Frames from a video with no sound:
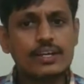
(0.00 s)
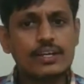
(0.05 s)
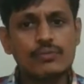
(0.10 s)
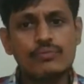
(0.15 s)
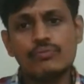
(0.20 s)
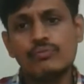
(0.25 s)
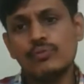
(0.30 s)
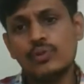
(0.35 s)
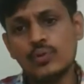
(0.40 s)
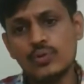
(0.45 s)
if
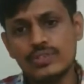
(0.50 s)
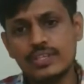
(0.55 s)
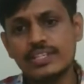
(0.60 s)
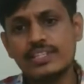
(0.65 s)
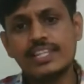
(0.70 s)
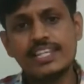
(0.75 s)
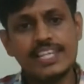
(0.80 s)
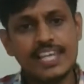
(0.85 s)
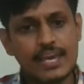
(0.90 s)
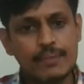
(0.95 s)
using
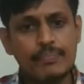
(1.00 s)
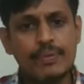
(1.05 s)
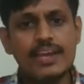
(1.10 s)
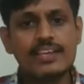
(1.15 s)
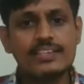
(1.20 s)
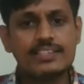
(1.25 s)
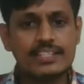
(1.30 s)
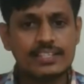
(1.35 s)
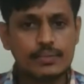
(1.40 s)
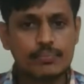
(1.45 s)
the
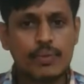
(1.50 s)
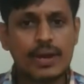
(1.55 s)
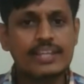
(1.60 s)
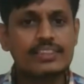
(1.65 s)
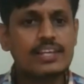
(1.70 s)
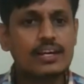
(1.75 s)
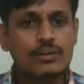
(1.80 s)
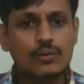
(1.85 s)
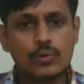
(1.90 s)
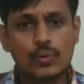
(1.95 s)
APIs and the
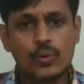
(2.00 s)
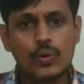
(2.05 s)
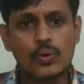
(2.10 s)
Python